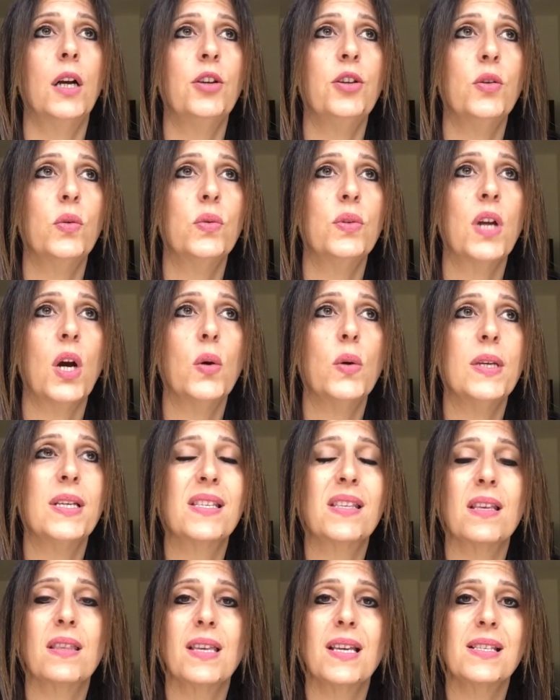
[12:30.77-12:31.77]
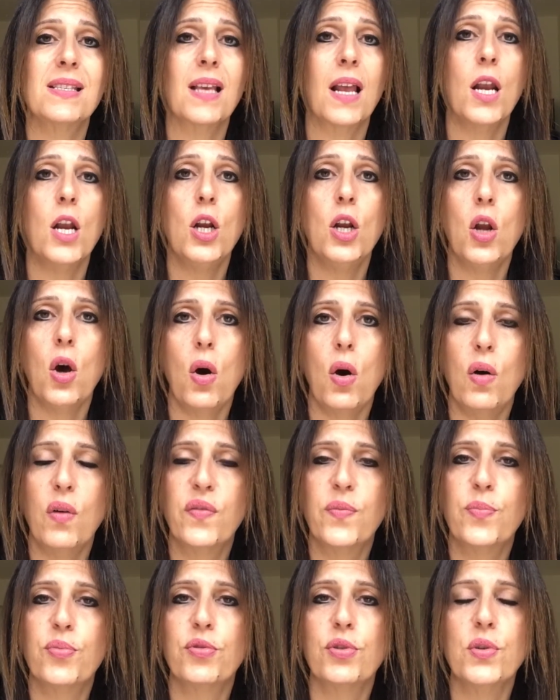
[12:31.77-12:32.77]
You'll notice that there's a lot
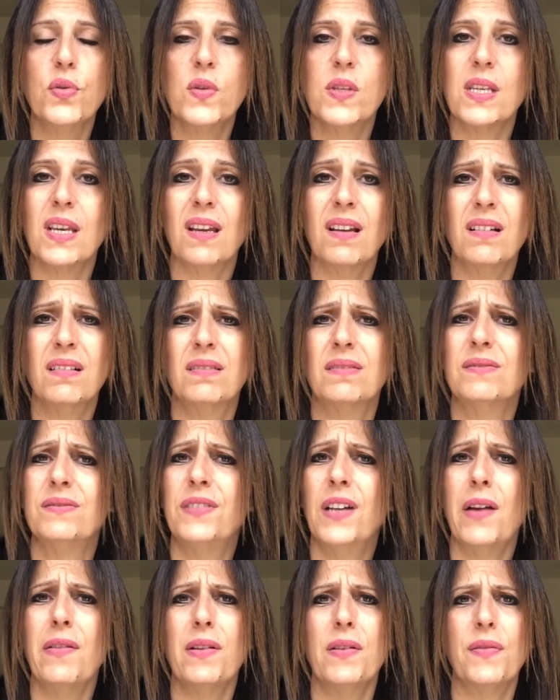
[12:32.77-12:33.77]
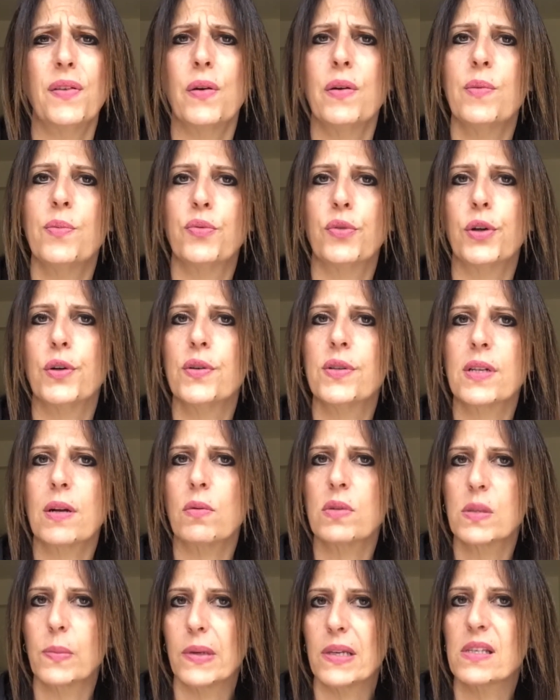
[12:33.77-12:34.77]
of bruising, very bruised. I
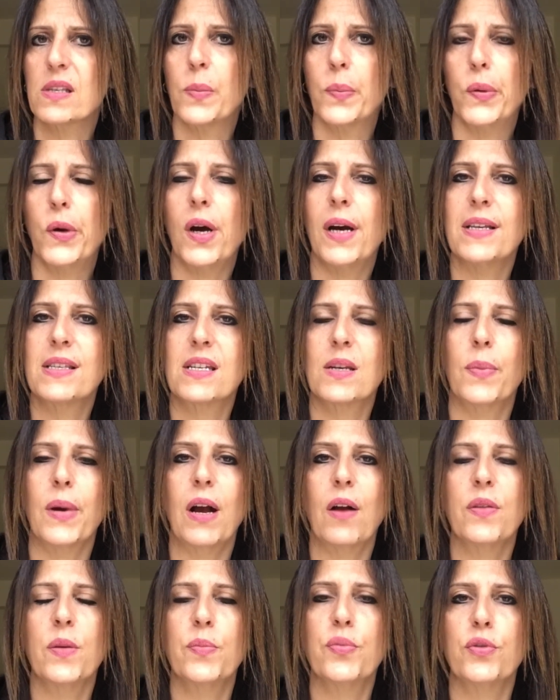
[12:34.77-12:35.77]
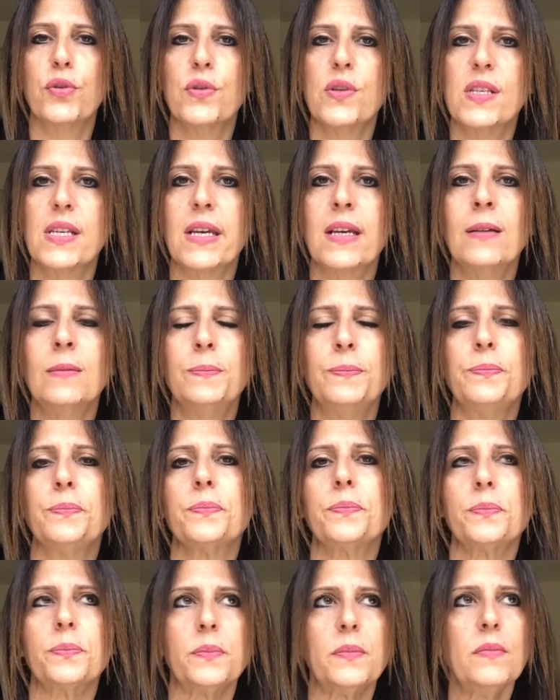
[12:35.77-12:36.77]
was a bit surprised about the bruising.
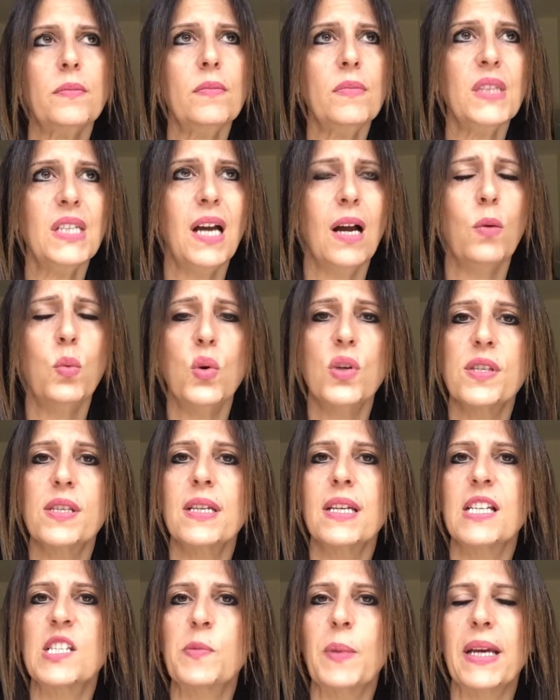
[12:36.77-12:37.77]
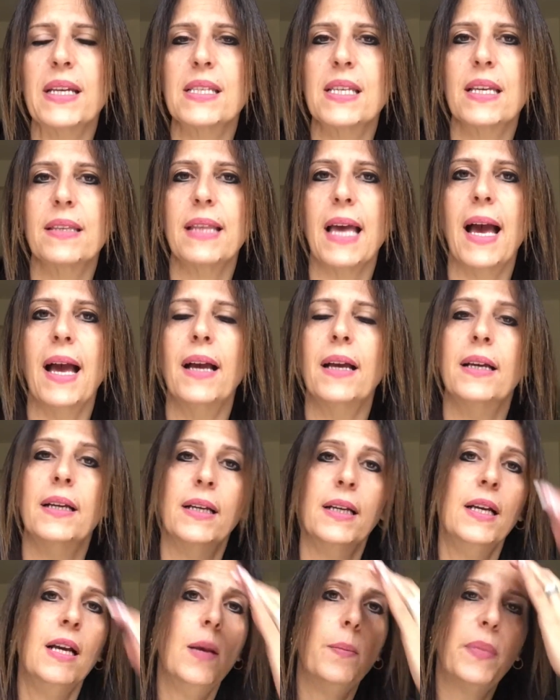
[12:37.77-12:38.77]
I wasn't expecting that,
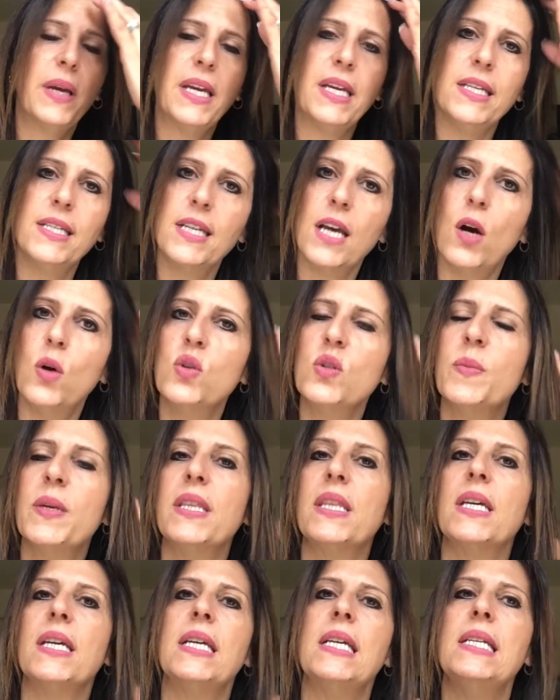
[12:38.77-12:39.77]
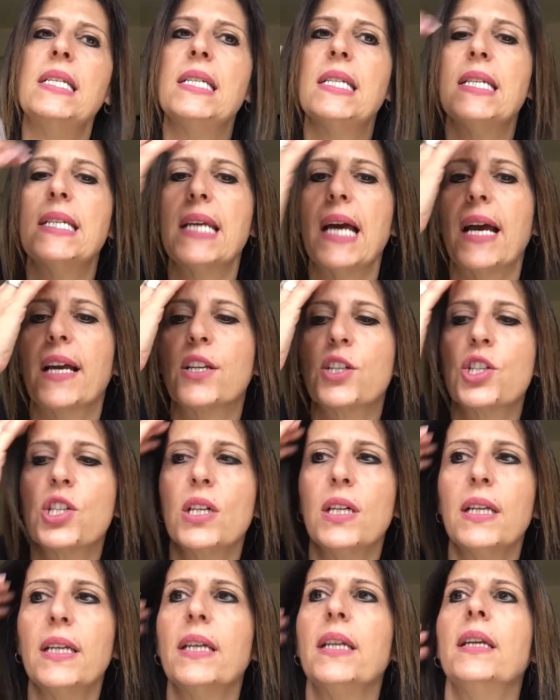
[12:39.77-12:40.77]
but he told me that he did
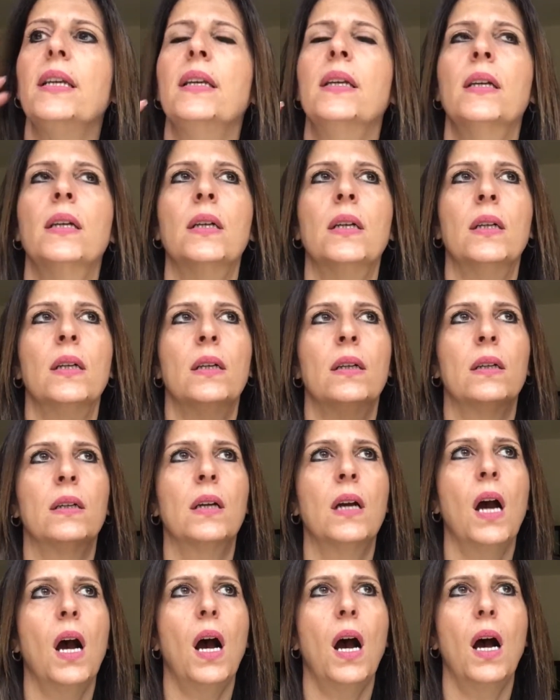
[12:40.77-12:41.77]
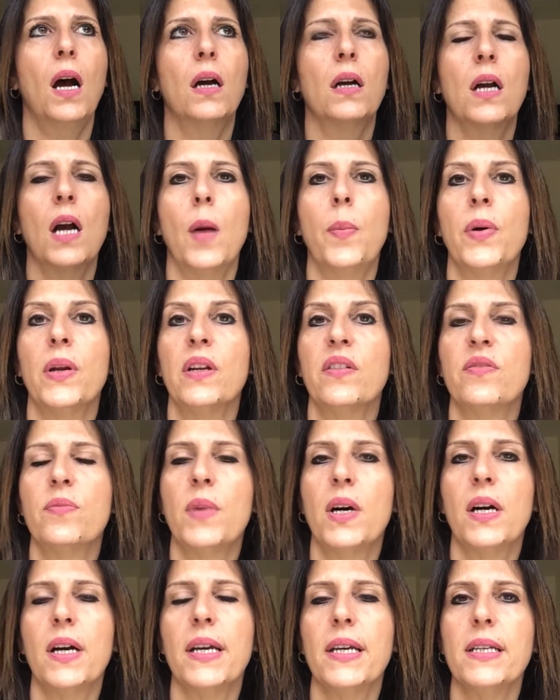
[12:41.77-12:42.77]
actually cut a couple of
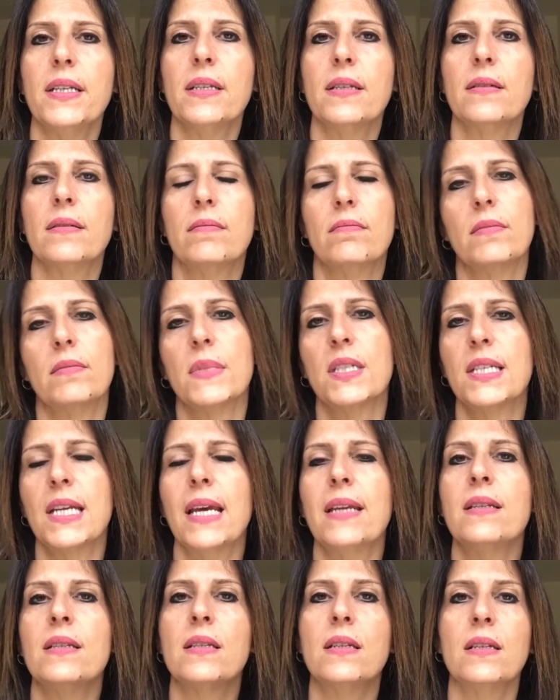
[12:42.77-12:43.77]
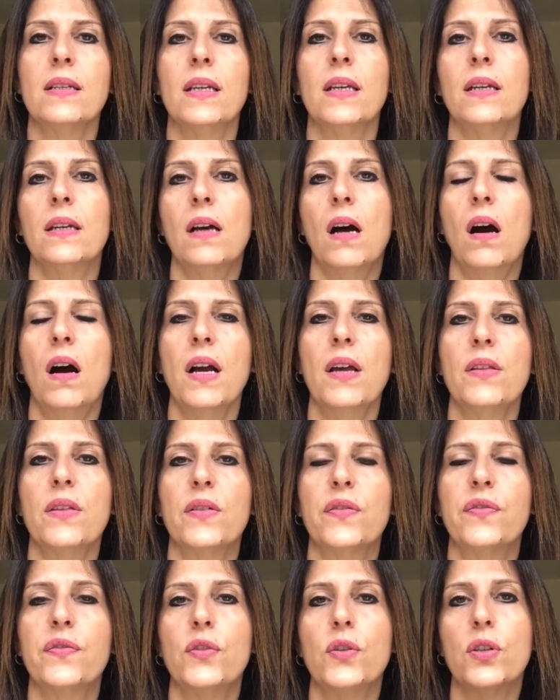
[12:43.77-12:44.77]
my tendon in either
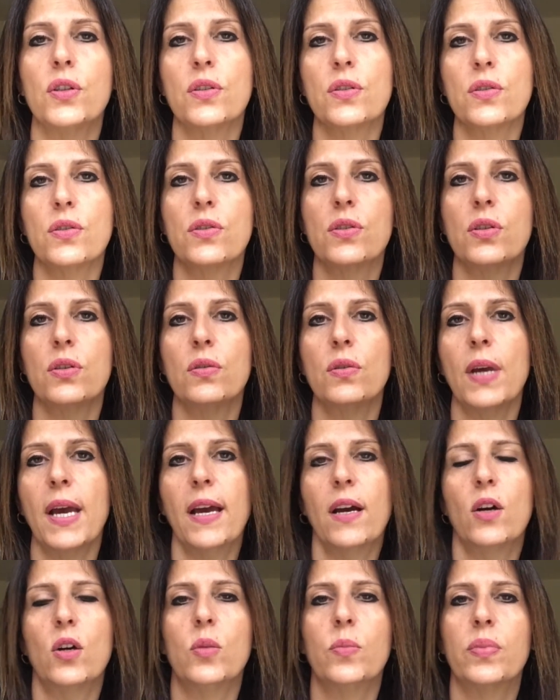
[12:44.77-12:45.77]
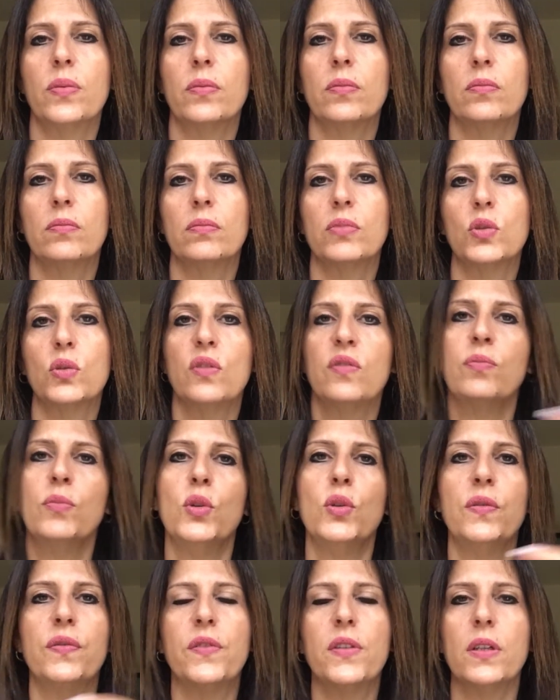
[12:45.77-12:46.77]
foot to help sort of
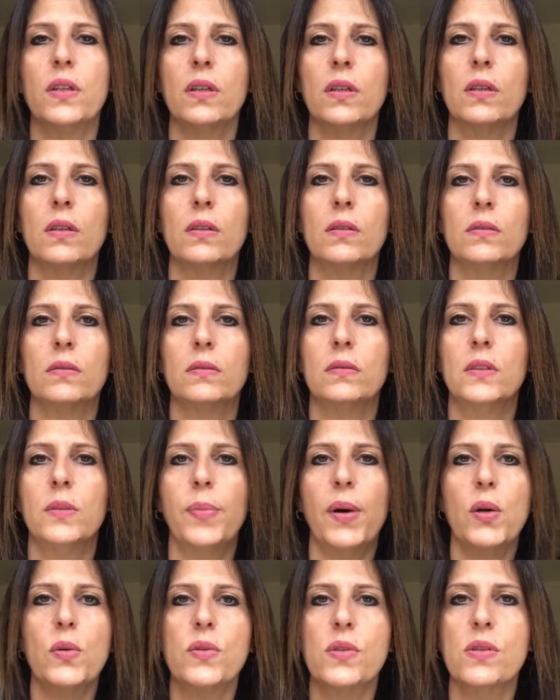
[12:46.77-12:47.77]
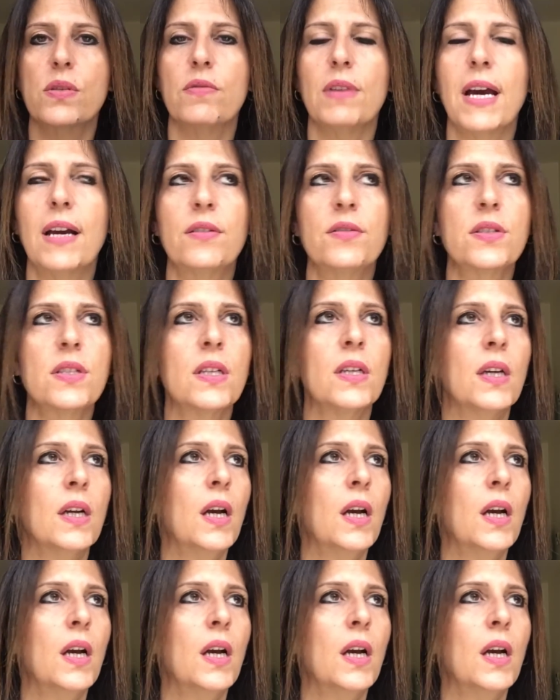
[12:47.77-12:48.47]
move the bones around.